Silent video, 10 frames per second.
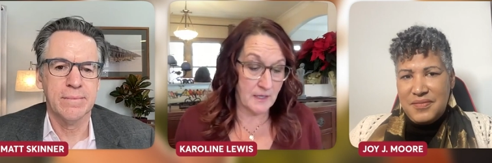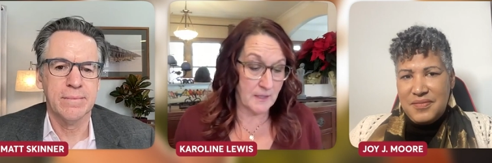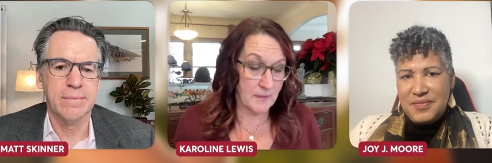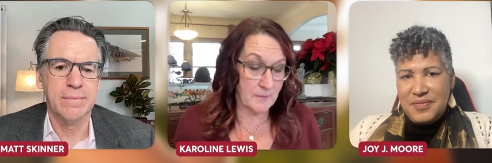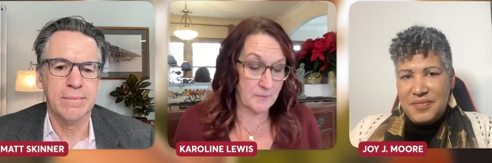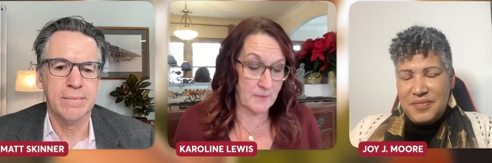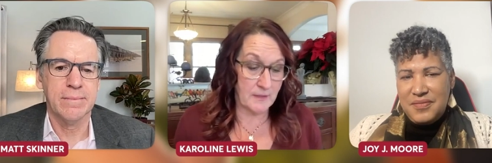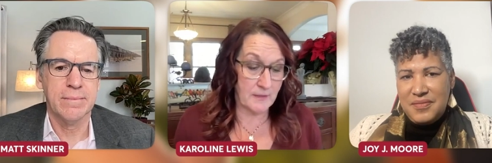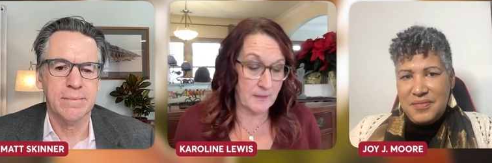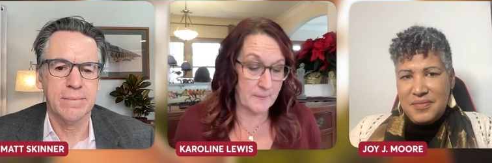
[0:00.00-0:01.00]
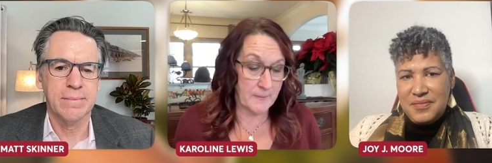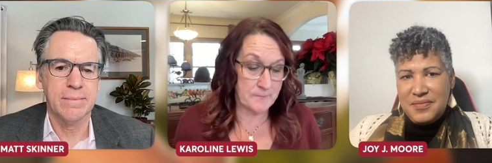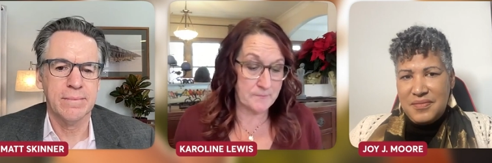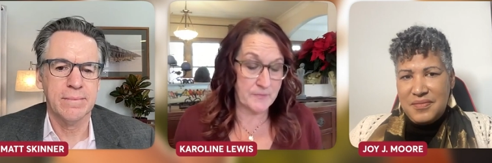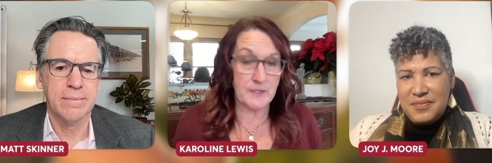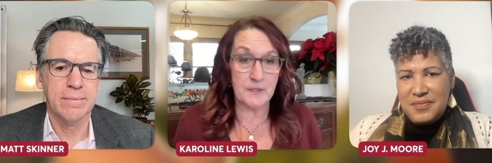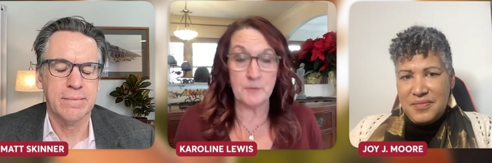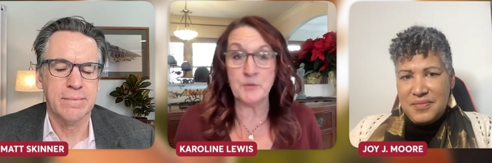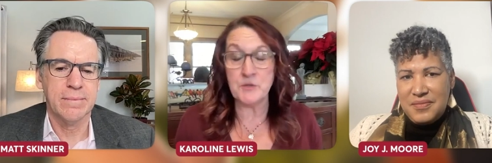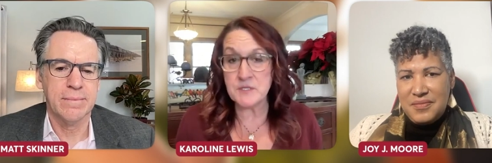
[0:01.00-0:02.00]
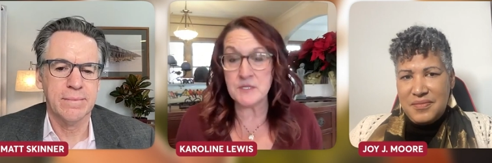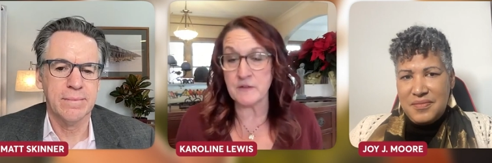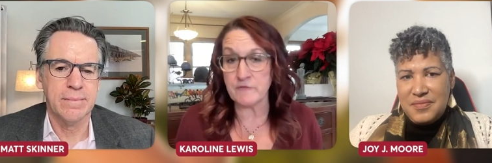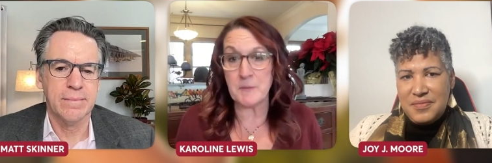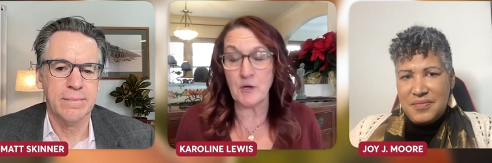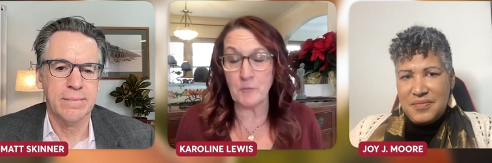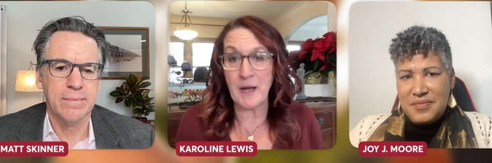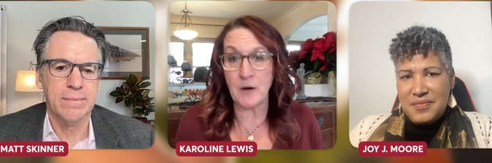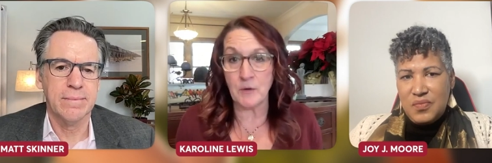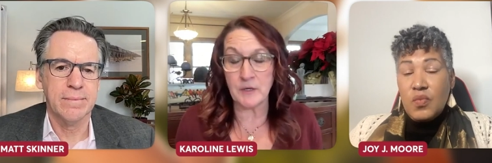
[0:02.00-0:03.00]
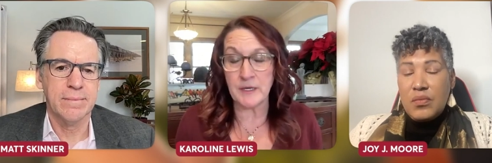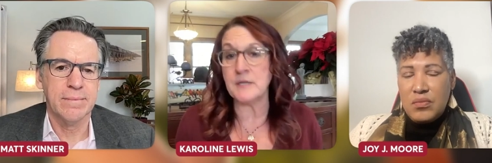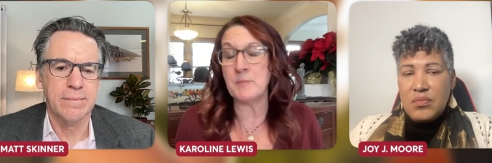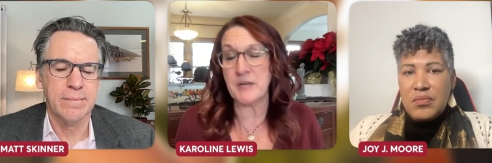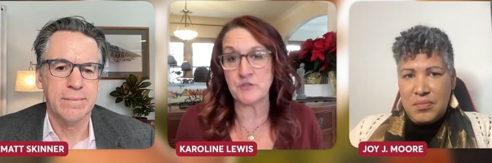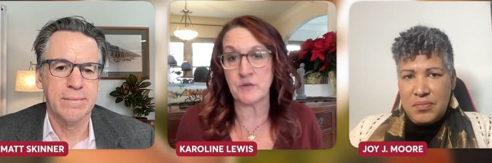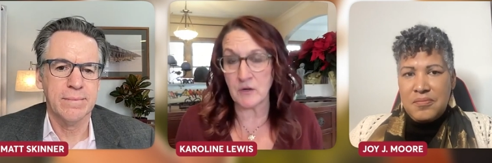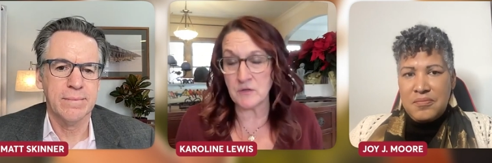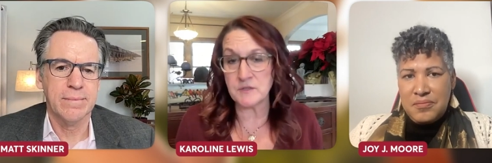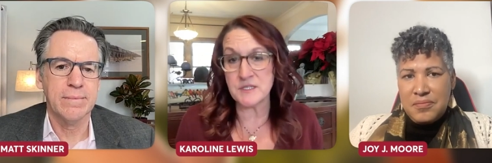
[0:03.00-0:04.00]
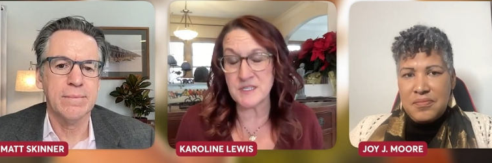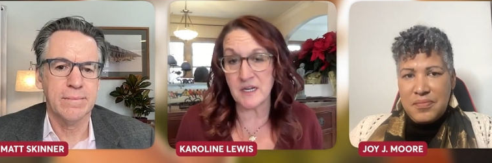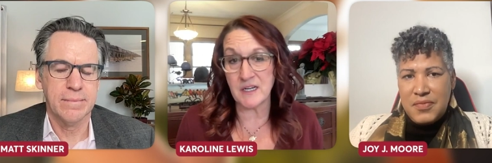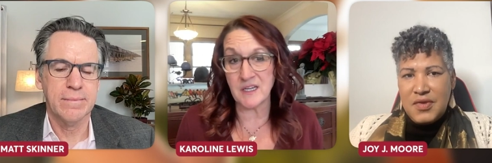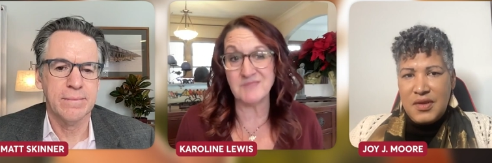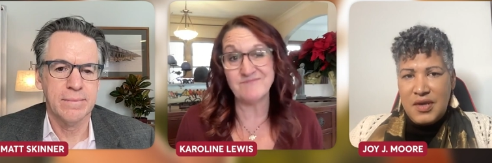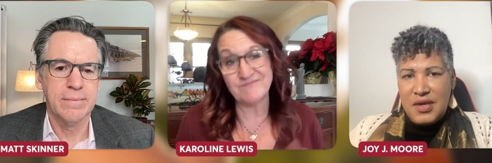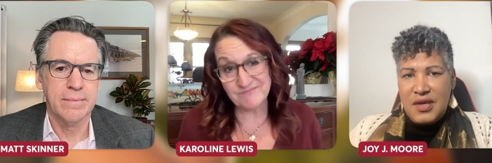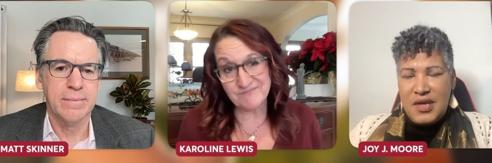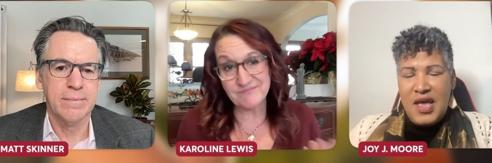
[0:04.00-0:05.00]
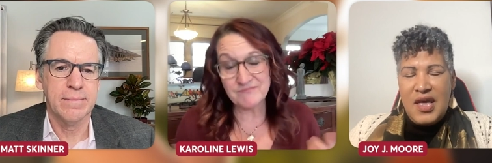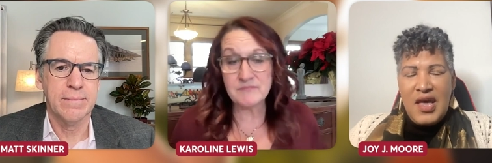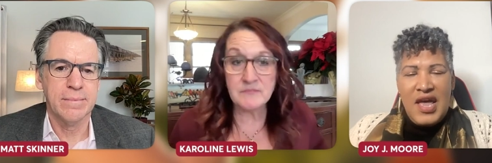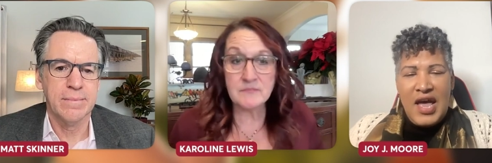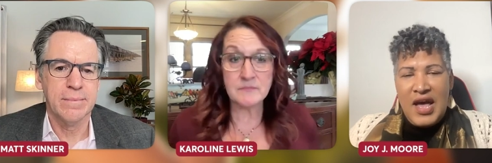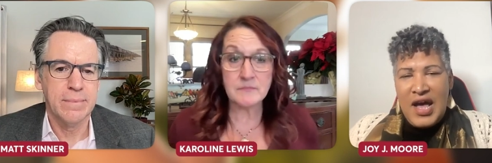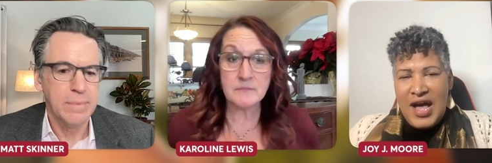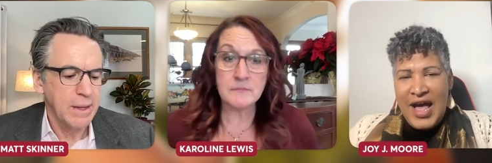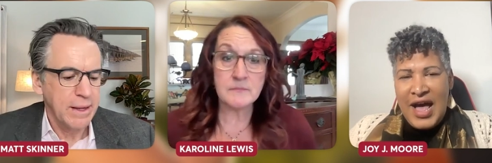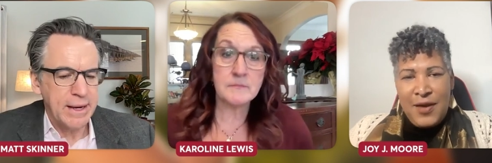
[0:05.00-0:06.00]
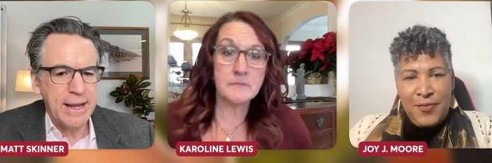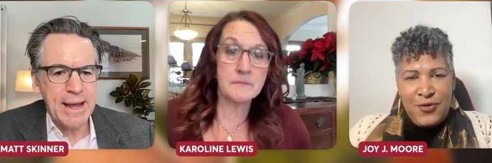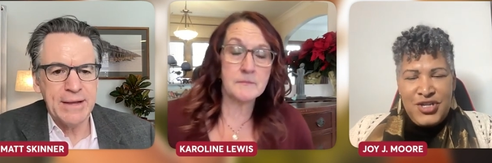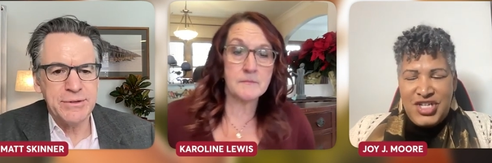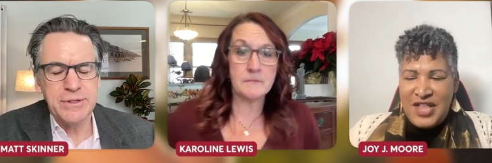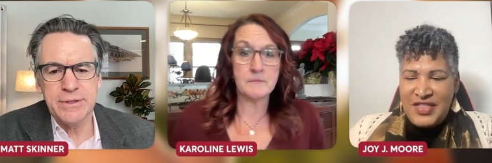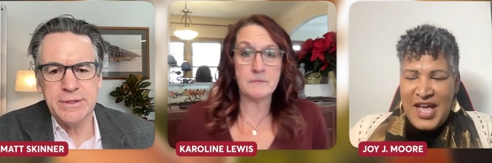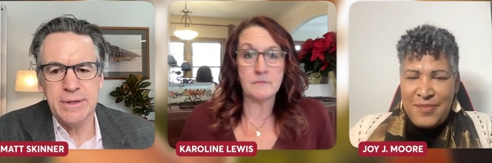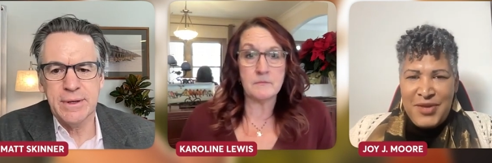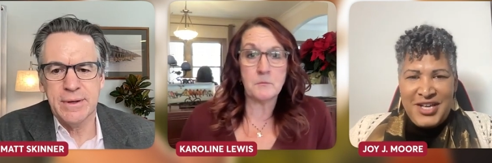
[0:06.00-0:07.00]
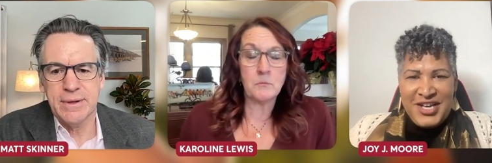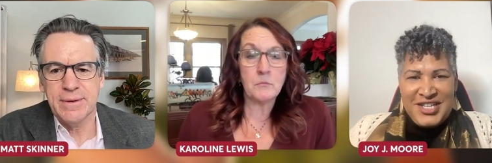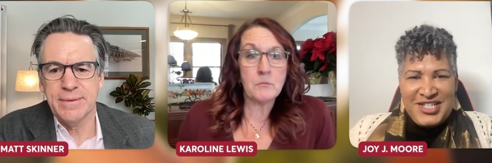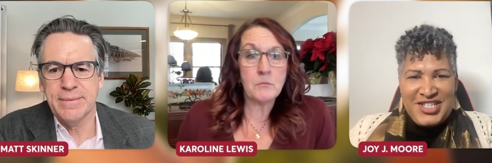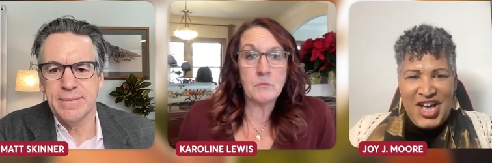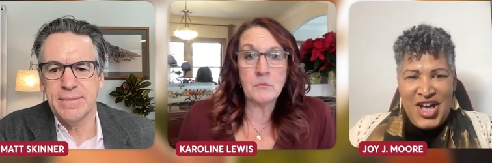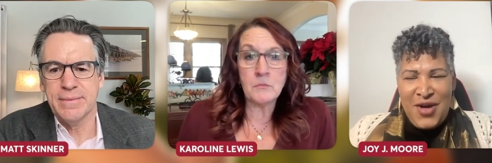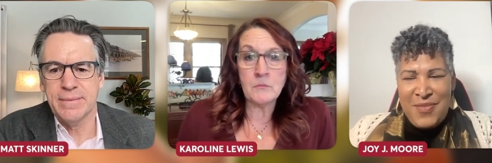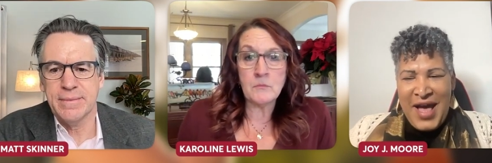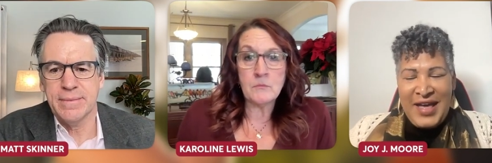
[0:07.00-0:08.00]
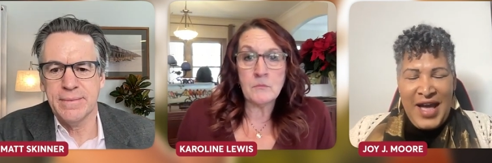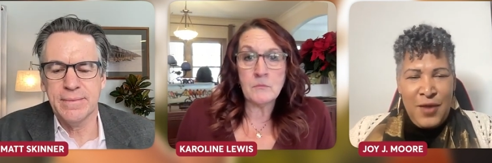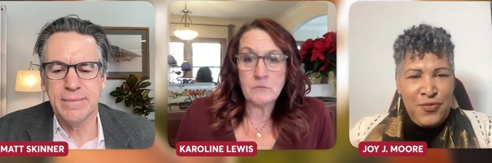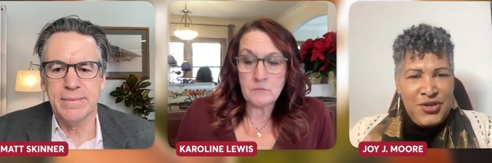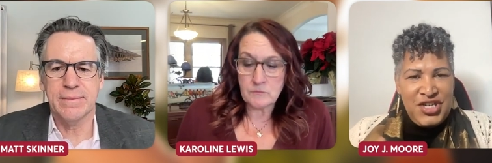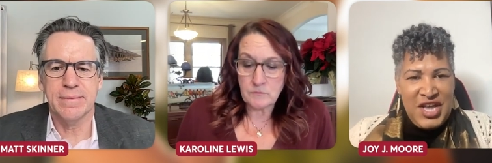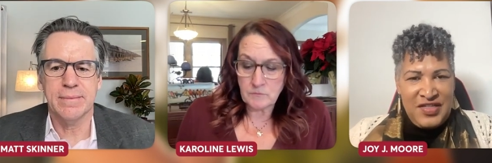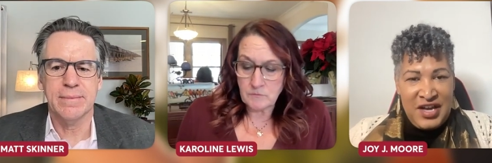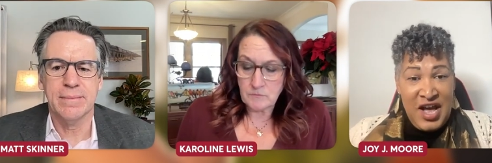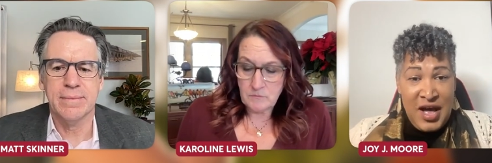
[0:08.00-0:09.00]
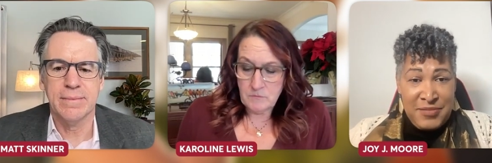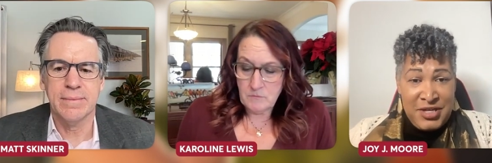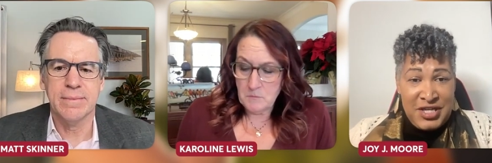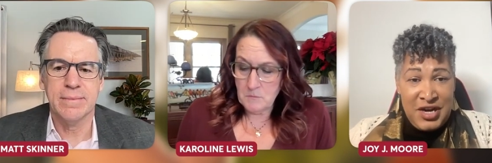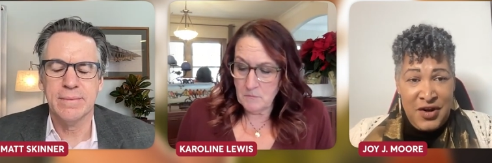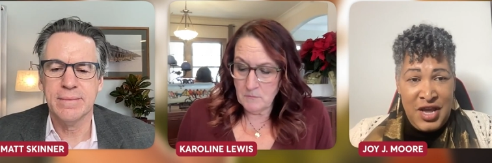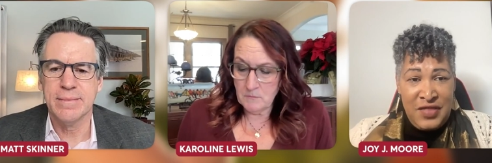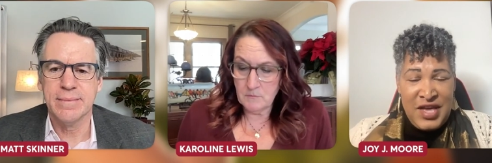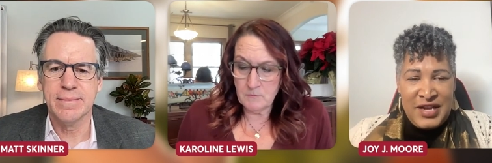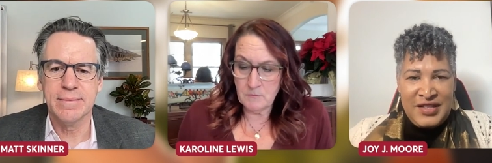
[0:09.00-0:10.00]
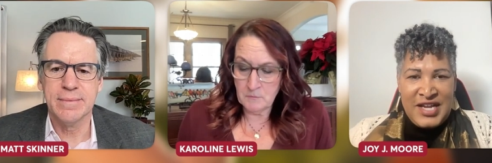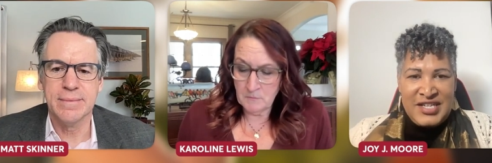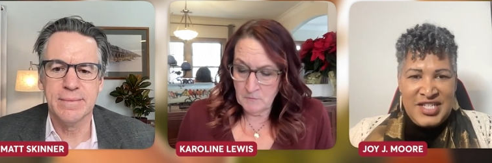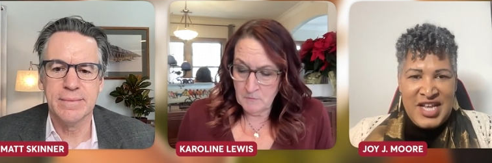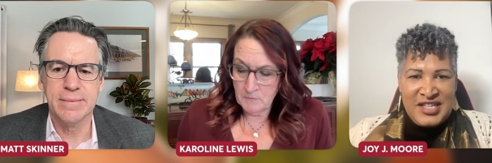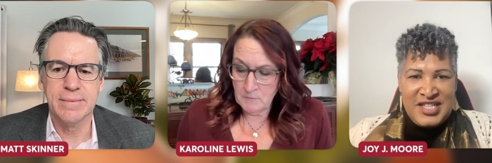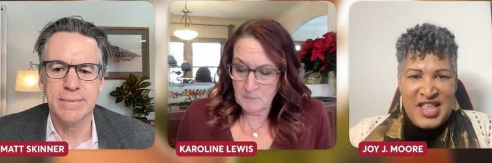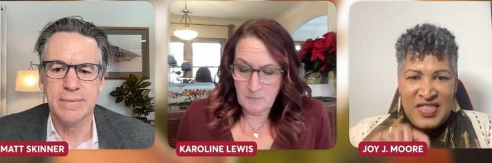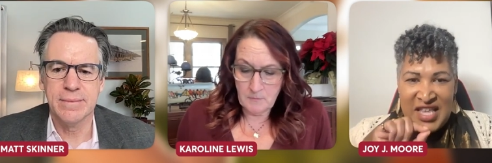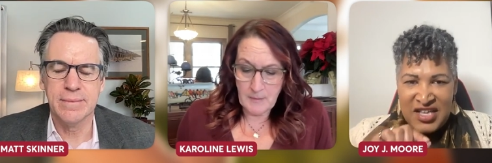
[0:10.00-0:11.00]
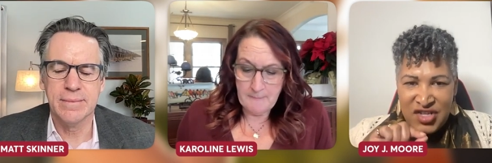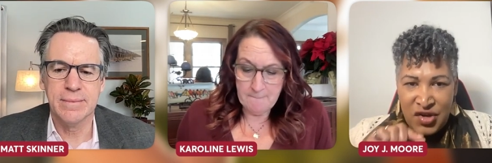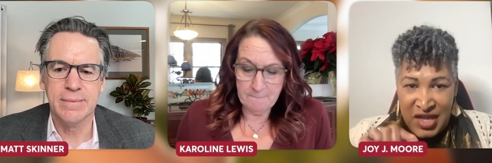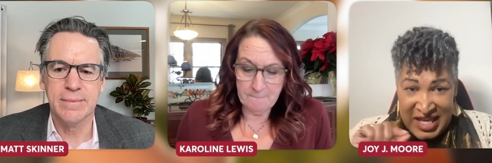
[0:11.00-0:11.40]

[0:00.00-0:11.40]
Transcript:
Speaker 1: uh, um, the abuses of male power in a patriarchal society.
Speaker 2: I, I appreciate that because um, I, I, appreciate the commentary that that says that these are the